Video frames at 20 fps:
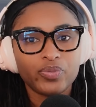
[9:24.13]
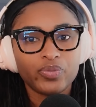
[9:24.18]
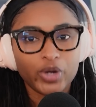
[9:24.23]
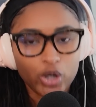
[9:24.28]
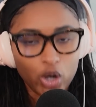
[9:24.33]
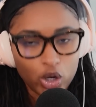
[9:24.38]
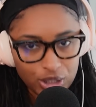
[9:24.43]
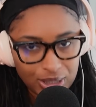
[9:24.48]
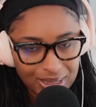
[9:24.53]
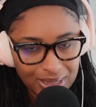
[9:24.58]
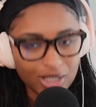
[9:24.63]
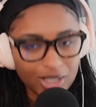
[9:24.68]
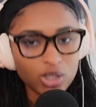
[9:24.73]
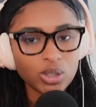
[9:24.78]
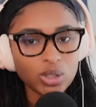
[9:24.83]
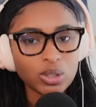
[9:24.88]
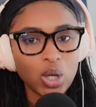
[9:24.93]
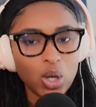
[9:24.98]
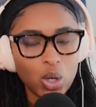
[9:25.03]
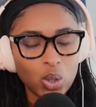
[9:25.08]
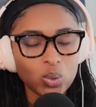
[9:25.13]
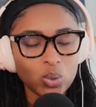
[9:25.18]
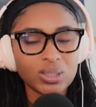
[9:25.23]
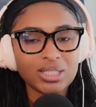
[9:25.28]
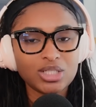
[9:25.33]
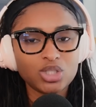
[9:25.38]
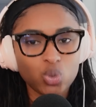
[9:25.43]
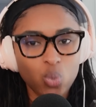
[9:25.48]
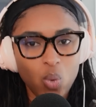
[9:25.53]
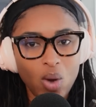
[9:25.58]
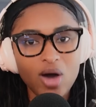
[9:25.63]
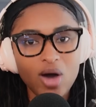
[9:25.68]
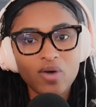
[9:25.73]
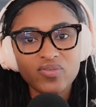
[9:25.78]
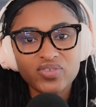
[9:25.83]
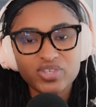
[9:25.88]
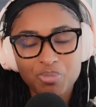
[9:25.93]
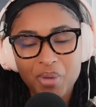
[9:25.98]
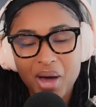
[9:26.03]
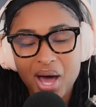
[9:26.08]
There are still only
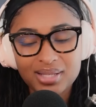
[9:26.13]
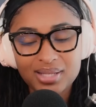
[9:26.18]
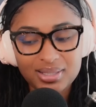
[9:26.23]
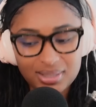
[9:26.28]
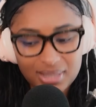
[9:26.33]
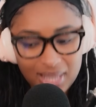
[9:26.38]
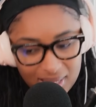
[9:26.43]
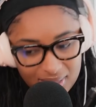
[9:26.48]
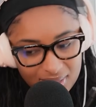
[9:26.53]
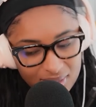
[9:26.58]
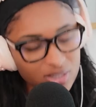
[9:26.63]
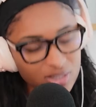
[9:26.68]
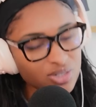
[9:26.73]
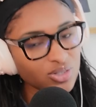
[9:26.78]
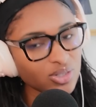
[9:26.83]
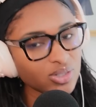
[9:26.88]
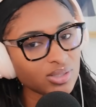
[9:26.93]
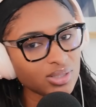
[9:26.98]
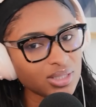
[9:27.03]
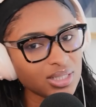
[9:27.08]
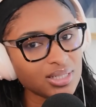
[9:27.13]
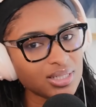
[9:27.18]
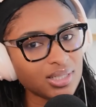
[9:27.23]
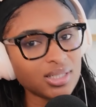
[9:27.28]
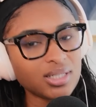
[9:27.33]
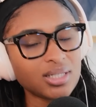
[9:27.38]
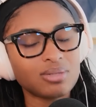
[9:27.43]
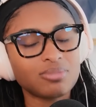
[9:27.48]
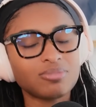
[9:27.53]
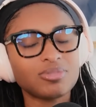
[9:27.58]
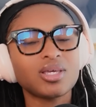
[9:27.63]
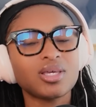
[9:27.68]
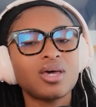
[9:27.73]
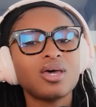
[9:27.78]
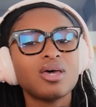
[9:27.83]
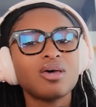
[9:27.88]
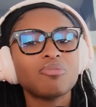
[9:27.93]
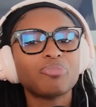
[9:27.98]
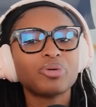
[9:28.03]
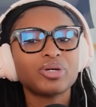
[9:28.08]
12 spots. Yes, there's 13 teams,
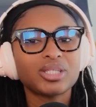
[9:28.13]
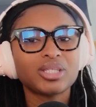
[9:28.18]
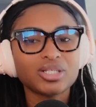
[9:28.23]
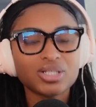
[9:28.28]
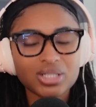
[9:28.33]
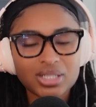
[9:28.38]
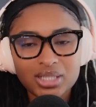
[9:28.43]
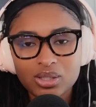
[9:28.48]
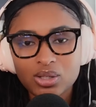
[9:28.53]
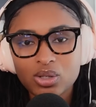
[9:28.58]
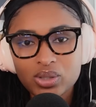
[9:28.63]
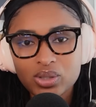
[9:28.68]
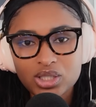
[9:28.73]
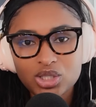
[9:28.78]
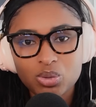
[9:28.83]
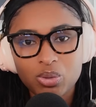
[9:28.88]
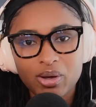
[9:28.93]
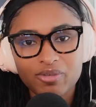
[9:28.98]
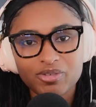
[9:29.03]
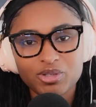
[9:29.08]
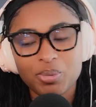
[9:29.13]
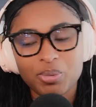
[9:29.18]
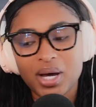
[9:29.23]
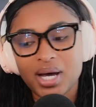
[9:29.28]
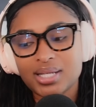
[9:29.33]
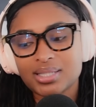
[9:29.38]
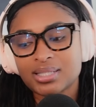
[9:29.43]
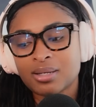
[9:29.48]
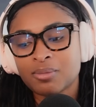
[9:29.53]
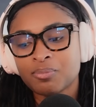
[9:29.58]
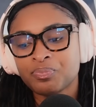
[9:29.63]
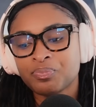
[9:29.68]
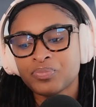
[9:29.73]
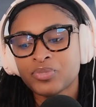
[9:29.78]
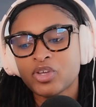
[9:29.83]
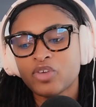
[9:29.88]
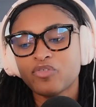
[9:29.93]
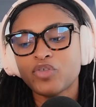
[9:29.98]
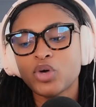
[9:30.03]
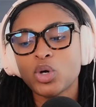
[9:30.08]
but there's still only 12 spots.
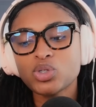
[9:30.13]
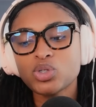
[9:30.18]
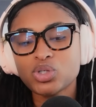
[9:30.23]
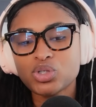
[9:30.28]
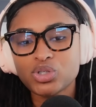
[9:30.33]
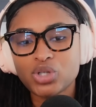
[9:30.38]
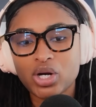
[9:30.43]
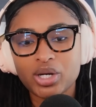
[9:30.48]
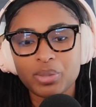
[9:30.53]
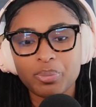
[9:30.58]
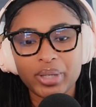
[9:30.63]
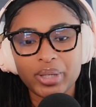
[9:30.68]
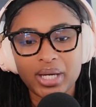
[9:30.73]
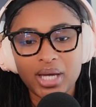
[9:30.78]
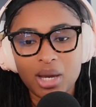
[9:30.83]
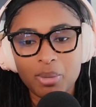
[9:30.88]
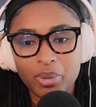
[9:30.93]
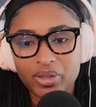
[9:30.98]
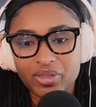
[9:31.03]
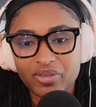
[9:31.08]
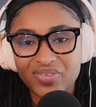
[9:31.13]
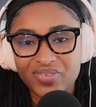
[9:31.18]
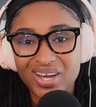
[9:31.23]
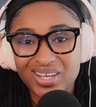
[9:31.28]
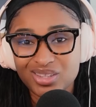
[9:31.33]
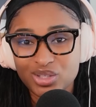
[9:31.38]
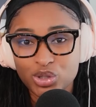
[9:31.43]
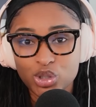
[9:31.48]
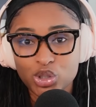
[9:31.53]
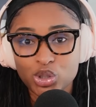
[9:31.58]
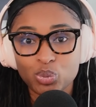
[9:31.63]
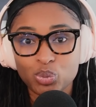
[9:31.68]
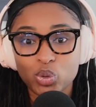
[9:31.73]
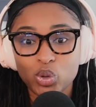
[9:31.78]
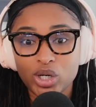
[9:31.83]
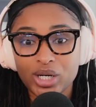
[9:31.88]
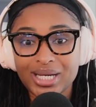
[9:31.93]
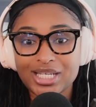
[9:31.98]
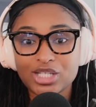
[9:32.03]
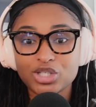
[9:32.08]
Folks are starting to pick up on the fact that there's
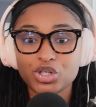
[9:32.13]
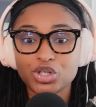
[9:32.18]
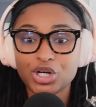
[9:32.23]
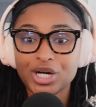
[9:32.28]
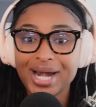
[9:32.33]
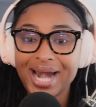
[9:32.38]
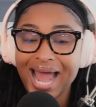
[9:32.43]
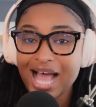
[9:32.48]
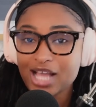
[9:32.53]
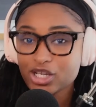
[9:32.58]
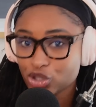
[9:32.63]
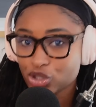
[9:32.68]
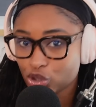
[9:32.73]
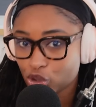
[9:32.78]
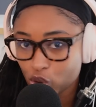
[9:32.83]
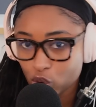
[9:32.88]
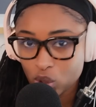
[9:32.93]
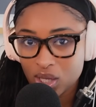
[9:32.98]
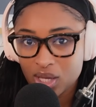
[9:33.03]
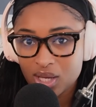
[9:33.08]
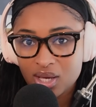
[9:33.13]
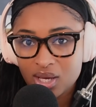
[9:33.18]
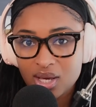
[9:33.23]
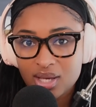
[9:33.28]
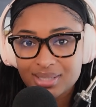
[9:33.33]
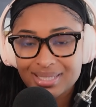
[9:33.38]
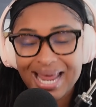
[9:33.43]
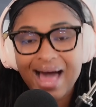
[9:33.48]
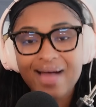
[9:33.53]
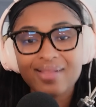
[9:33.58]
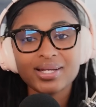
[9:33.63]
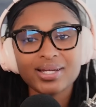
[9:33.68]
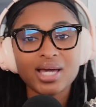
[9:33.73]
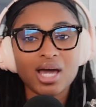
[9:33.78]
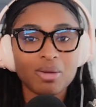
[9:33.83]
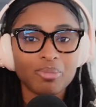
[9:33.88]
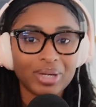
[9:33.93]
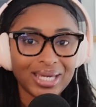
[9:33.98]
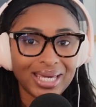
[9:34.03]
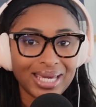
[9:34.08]
more international talent
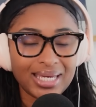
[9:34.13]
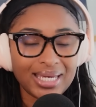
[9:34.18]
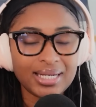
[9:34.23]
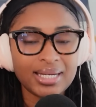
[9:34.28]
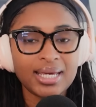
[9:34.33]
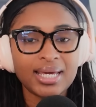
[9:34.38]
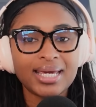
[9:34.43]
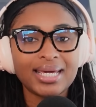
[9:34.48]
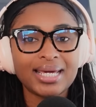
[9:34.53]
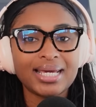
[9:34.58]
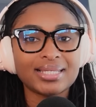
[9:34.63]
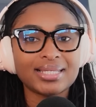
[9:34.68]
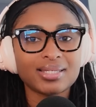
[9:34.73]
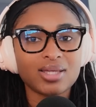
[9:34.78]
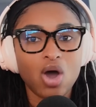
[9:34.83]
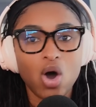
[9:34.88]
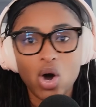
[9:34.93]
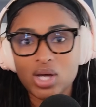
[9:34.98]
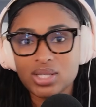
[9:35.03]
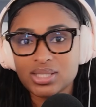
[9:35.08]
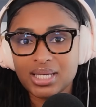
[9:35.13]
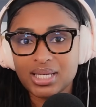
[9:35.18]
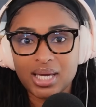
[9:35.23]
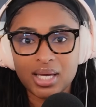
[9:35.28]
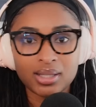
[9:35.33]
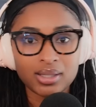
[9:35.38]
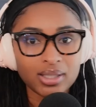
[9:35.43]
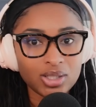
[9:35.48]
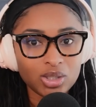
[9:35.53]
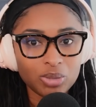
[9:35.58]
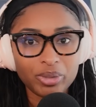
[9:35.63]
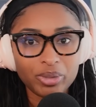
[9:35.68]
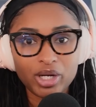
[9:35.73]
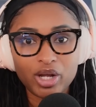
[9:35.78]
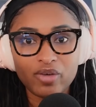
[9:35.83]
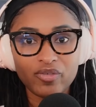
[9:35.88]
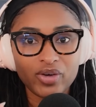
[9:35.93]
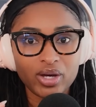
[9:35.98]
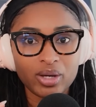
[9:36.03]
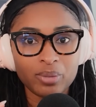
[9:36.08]
coming in. It's causing a little
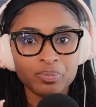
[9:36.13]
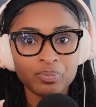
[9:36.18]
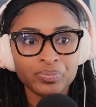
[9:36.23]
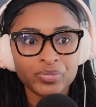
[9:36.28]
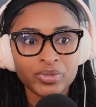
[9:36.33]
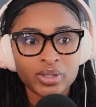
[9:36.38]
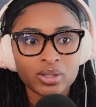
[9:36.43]
bit of a